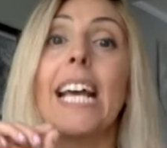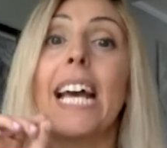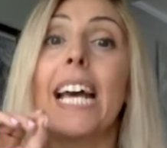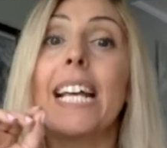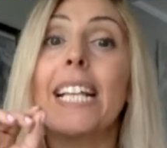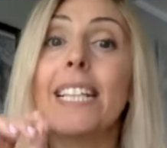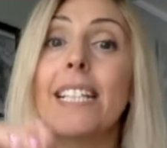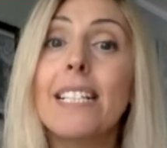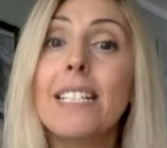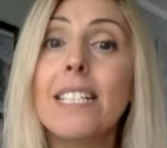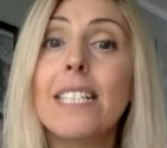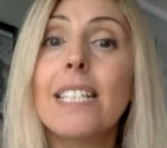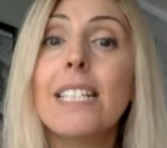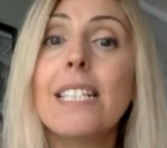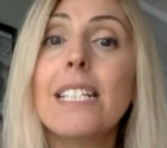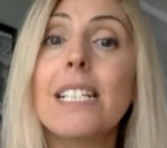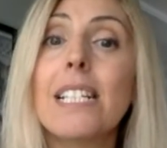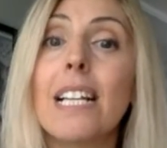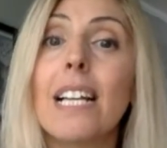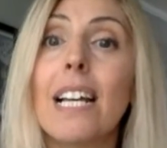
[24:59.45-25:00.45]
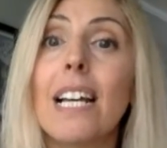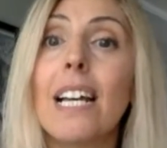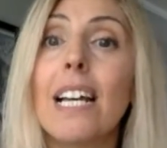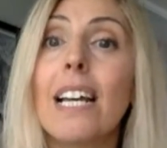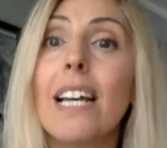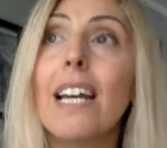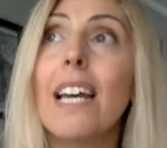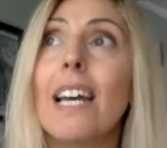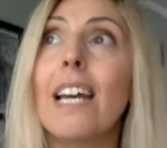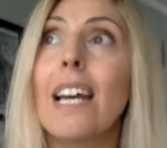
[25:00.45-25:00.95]
And this is,
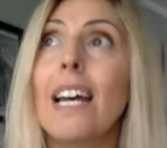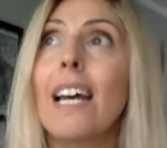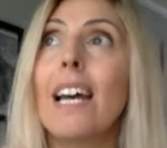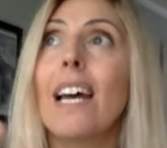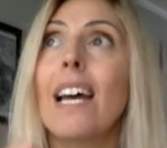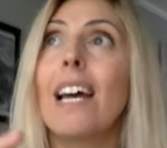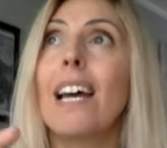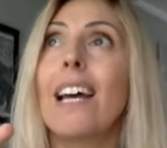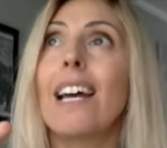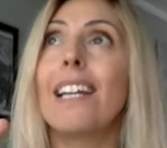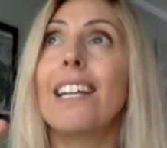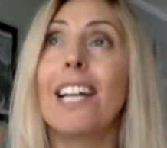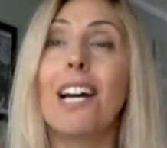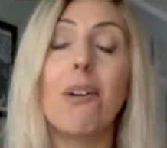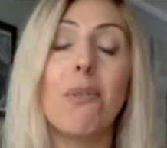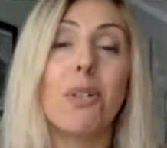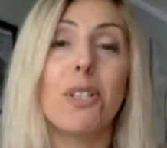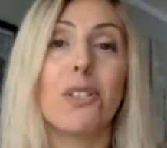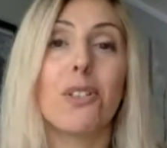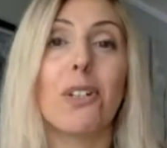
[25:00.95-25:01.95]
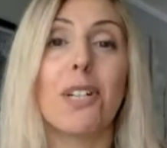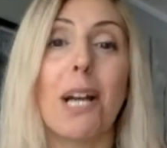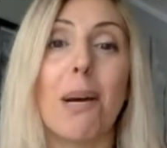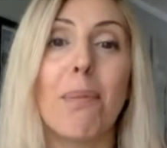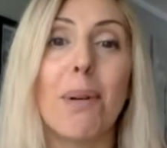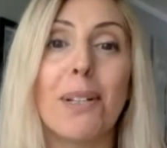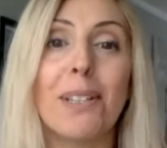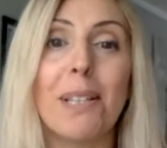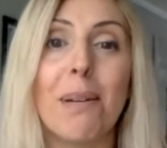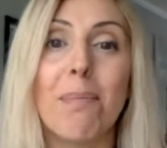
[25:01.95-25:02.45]
now we talk
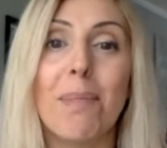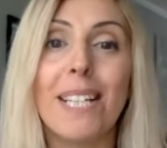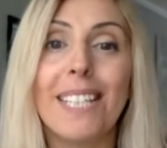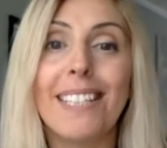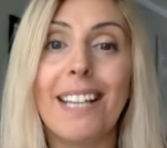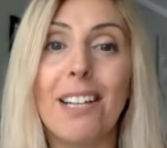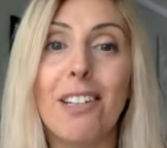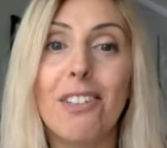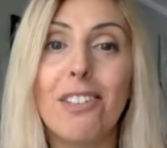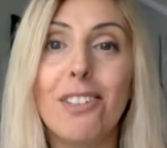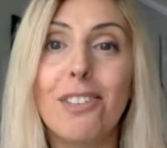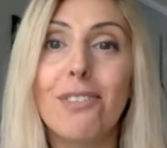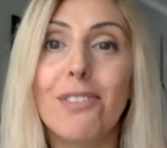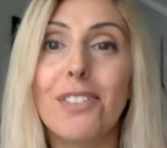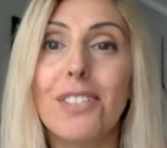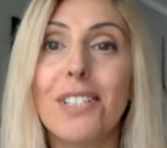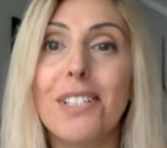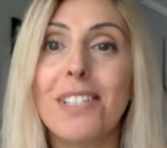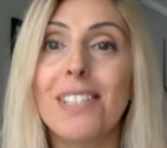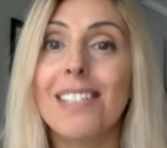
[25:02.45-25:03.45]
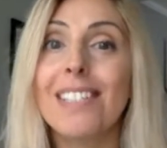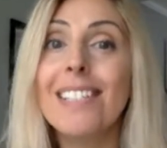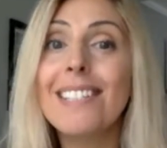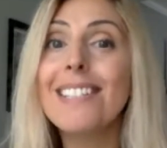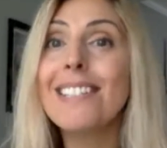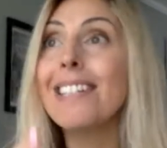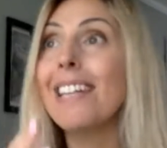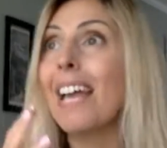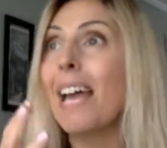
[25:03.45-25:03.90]
about the meta universe. This is